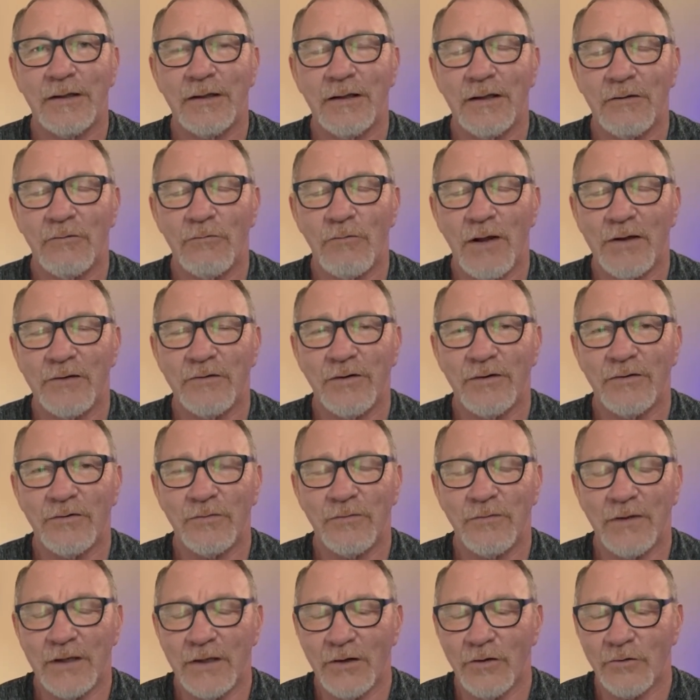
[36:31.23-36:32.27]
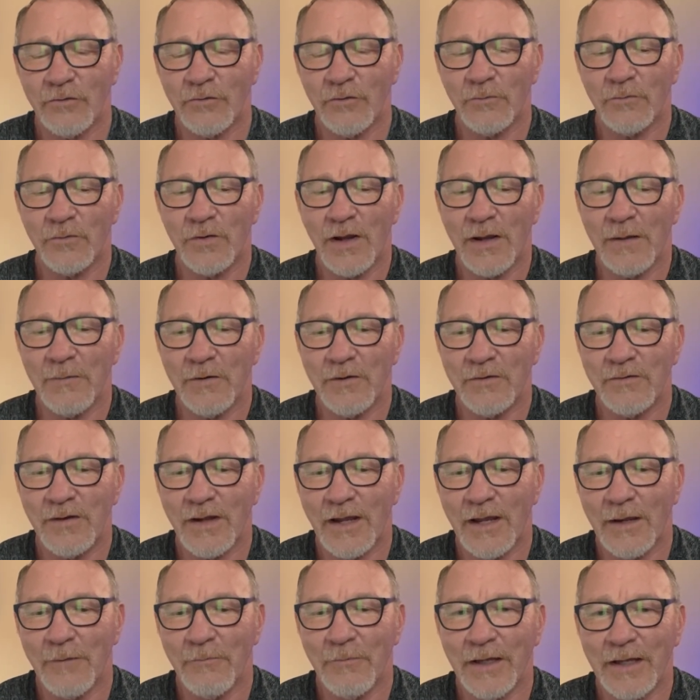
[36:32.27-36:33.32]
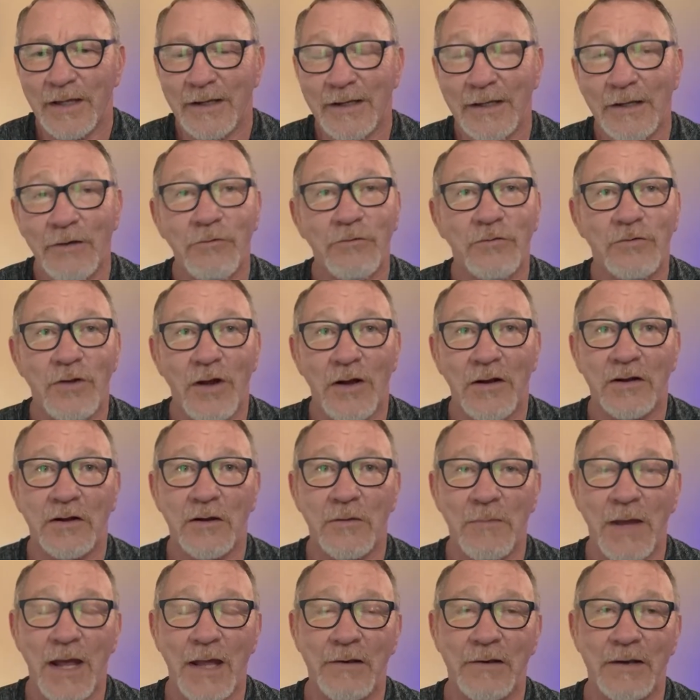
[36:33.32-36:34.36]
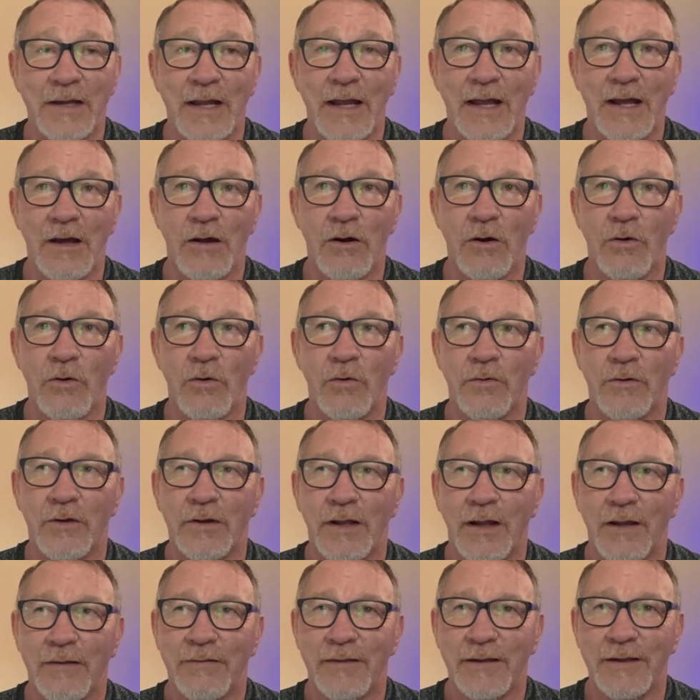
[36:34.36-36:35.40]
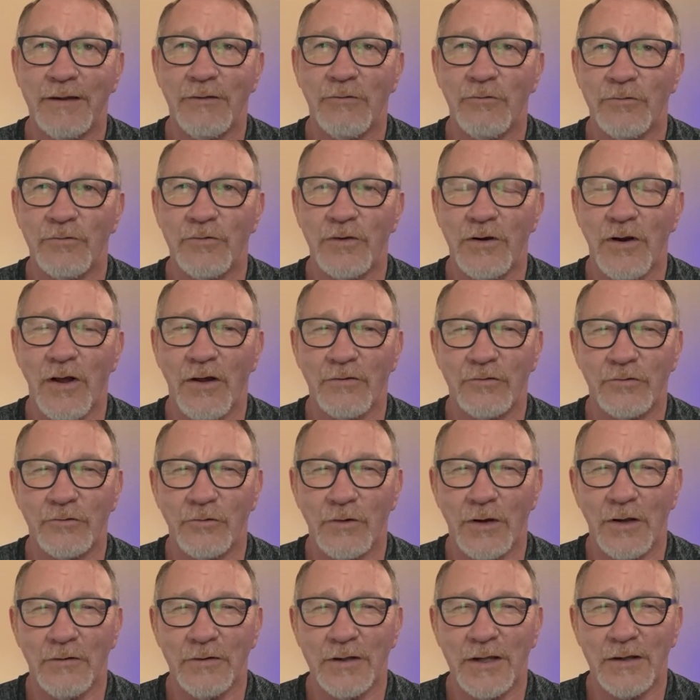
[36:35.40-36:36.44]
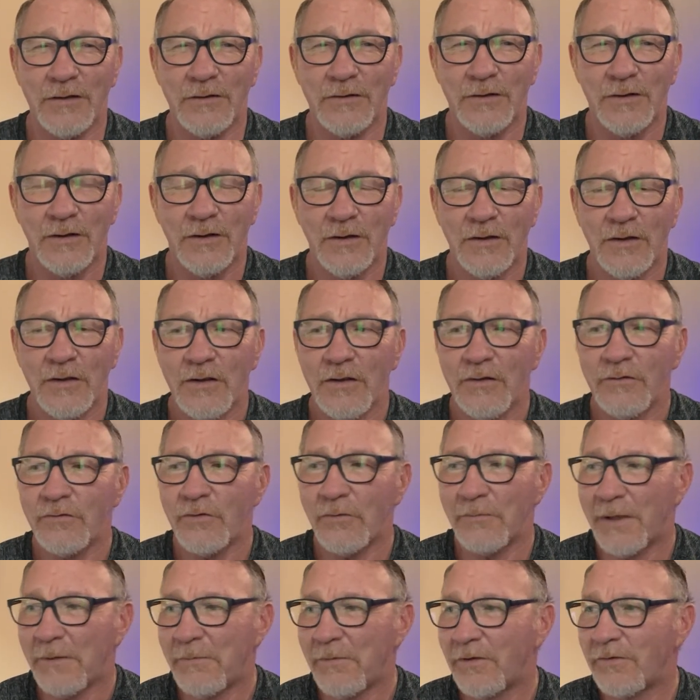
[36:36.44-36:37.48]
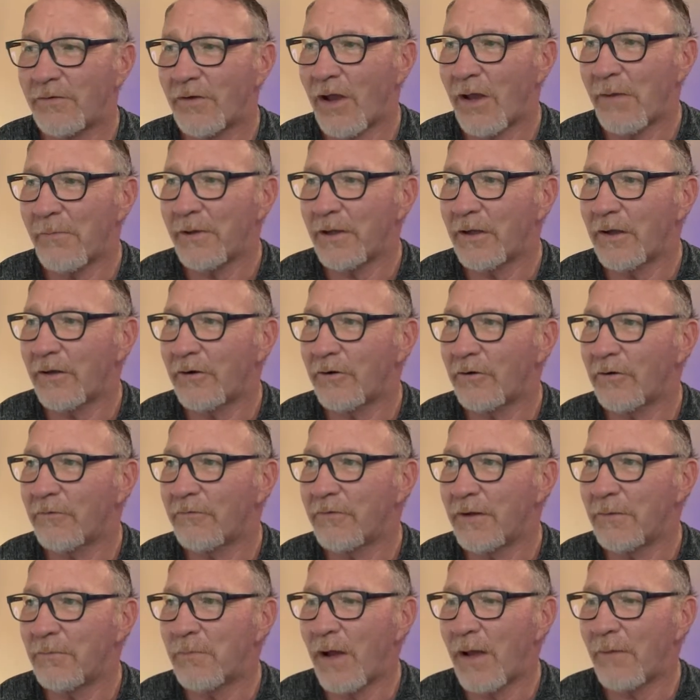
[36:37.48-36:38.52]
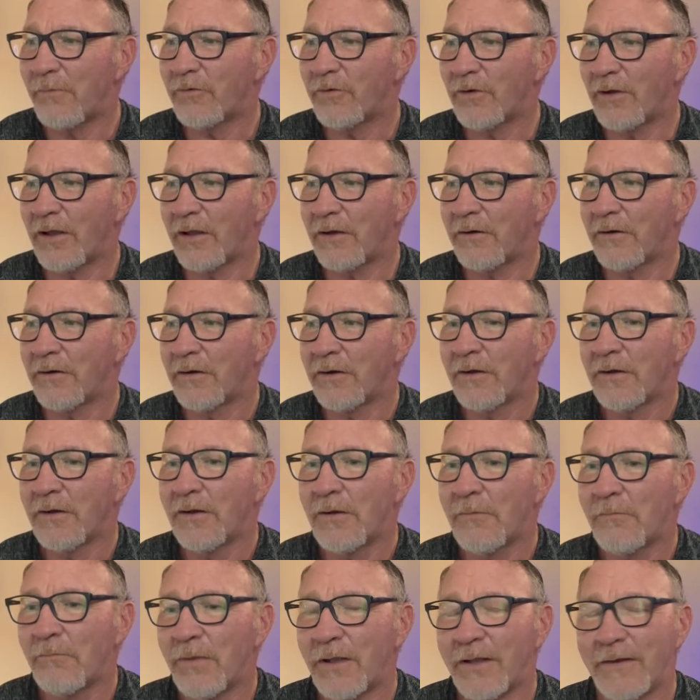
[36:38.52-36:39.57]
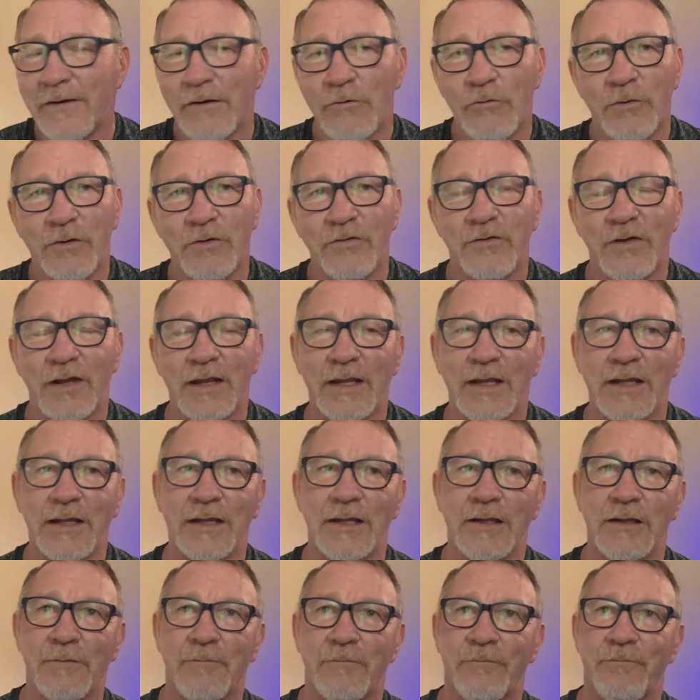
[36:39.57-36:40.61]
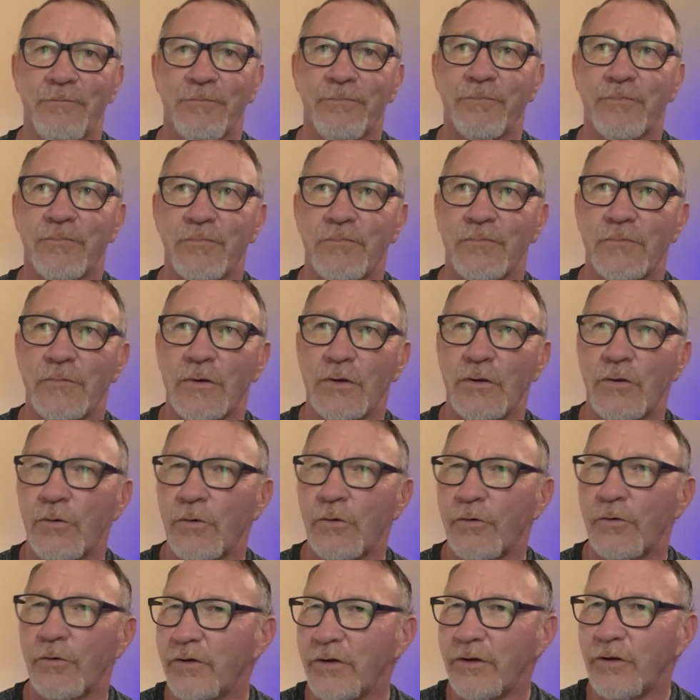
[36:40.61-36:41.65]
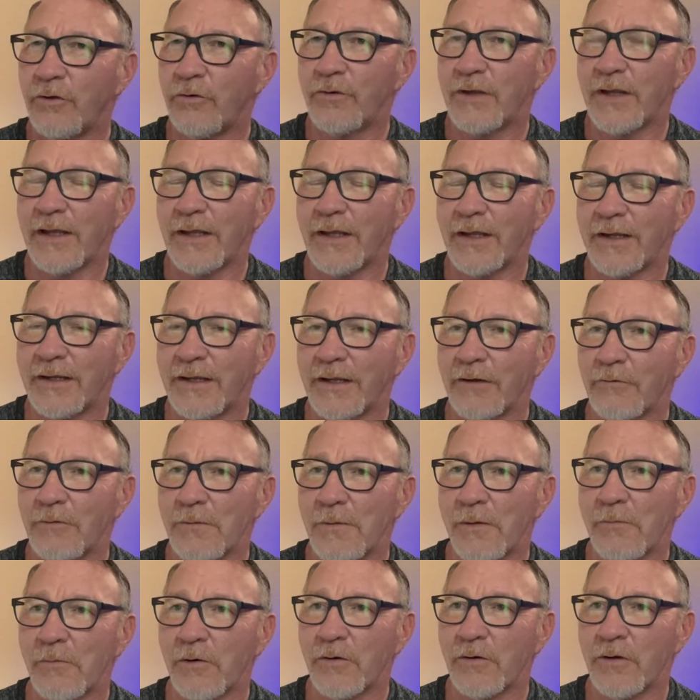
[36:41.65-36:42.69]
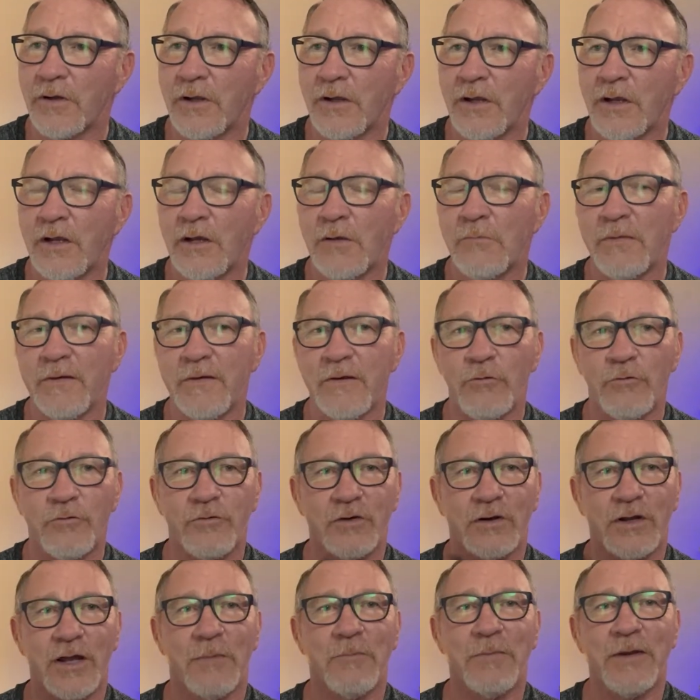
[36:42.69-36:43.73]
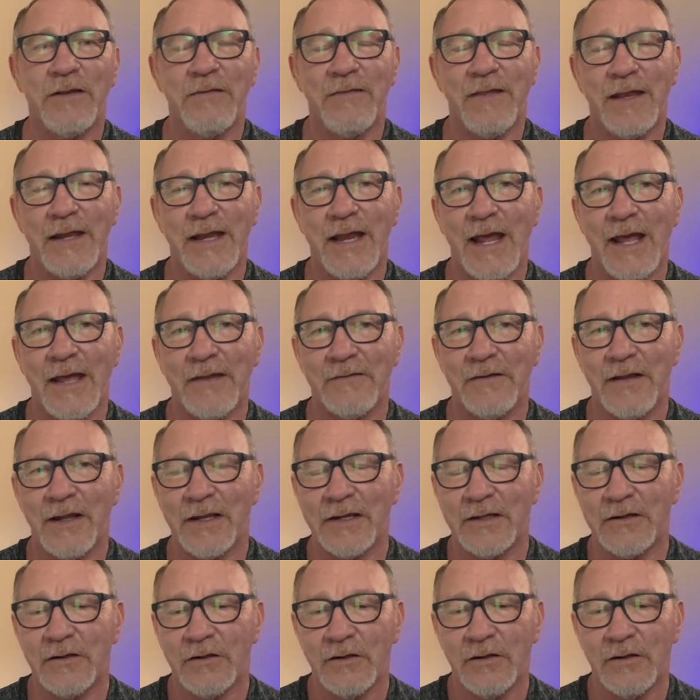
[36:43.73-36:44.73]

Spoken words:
Watch his videos from time to time, and he was talking about how, I think it was in Australia, so maybe Zombie Hunter if he pops on, but there was or it's the UK, I can't remember, but there was a company that had like